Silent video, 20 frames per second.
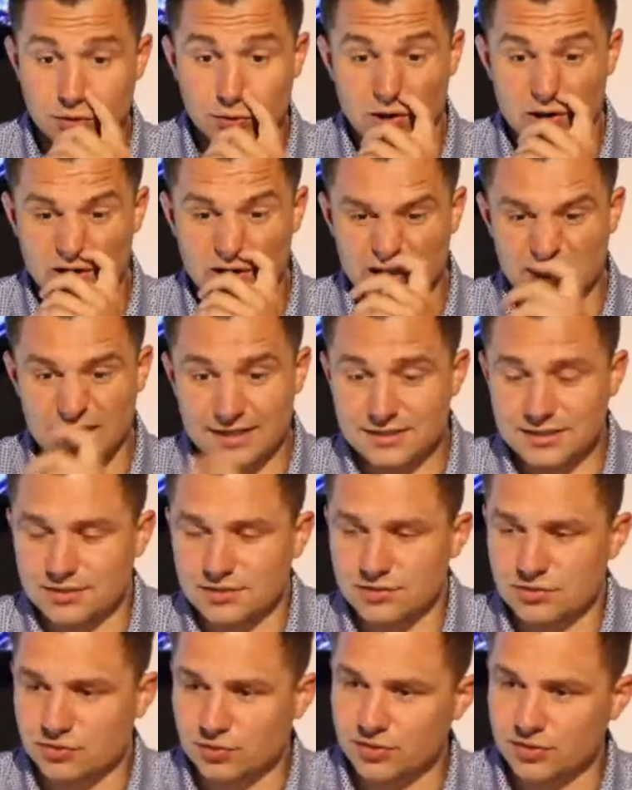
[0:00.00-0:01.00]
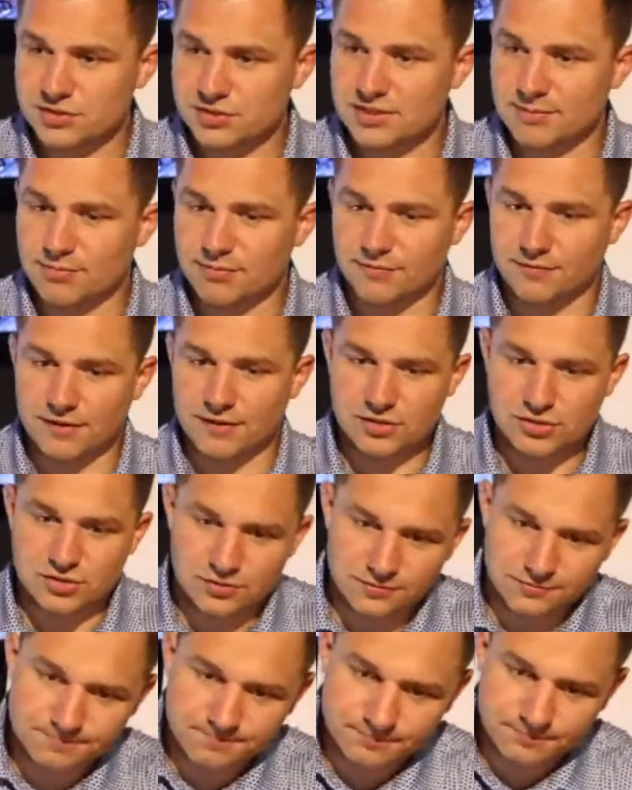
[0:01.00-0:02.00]
you are a licensed real estate
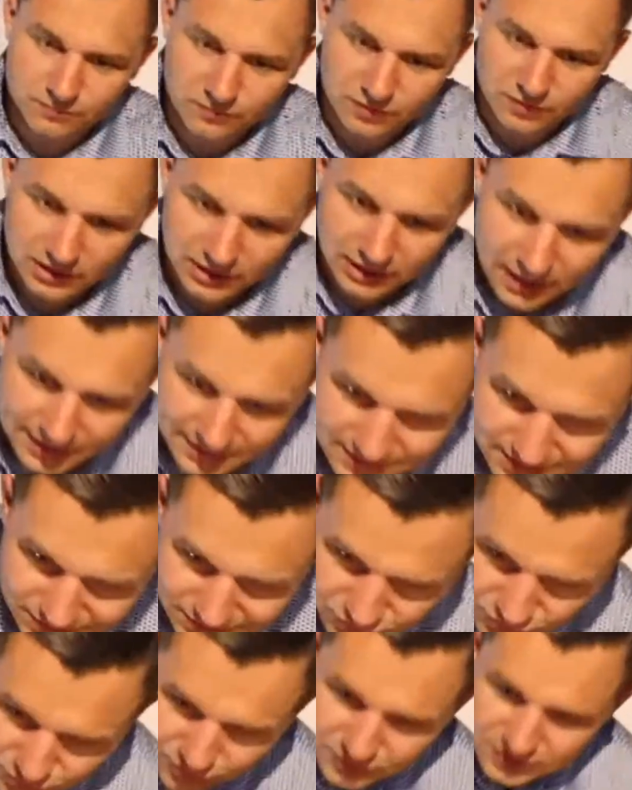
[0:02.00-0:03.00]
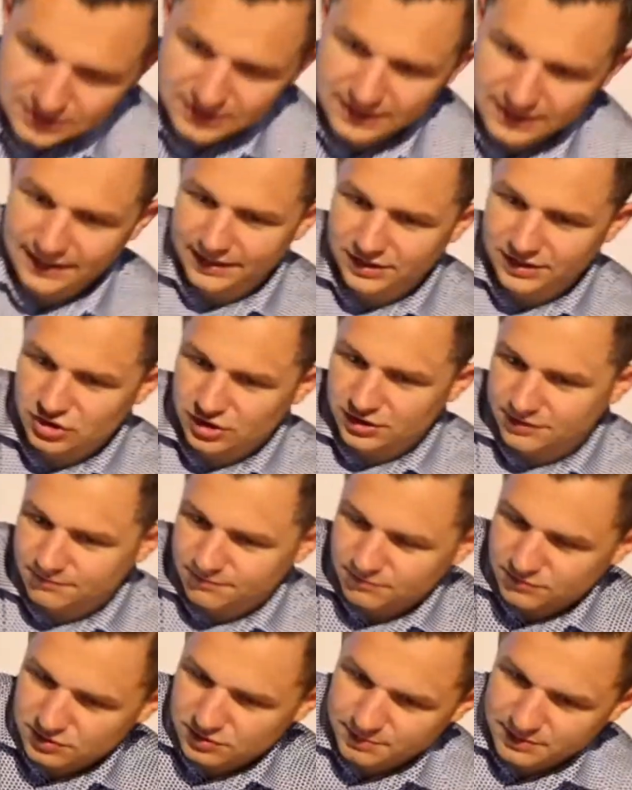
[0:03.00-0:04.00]
professional, licensed real estate
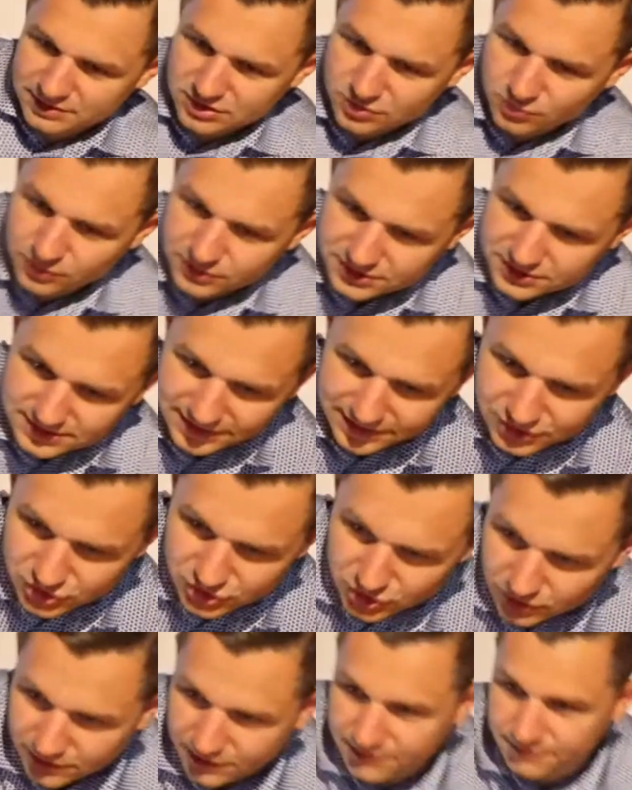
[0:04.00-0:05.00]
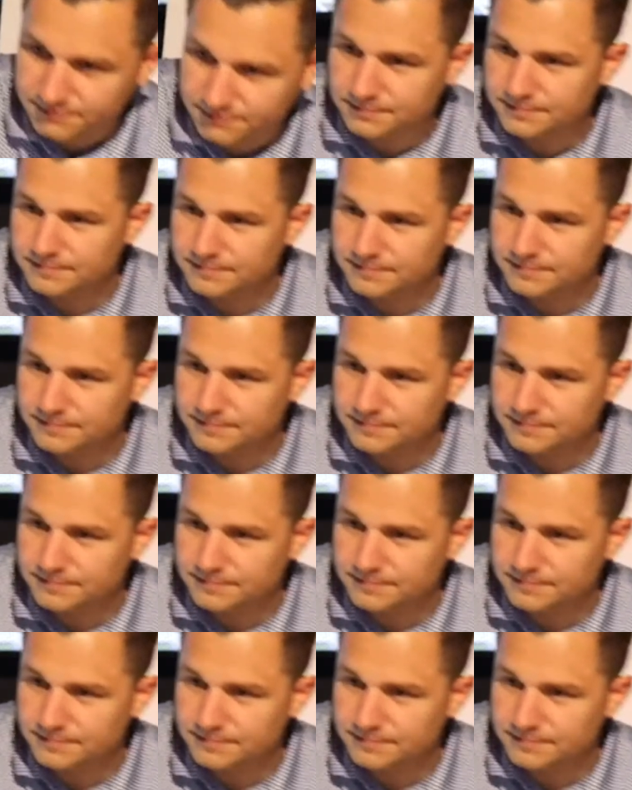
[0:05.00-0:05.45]
agent. Depends on what state you're in.